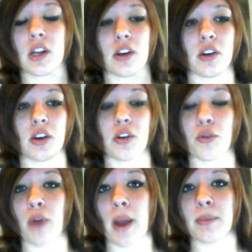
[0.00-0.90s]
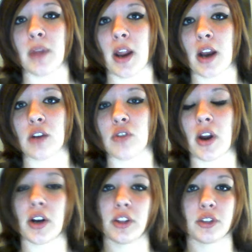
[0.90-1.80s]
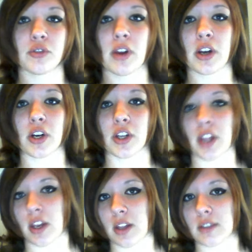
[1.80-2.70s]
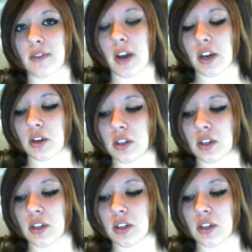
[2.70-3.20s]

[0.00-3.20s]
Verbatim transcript: and you grab the hair dryer and the straightener, then that's fine,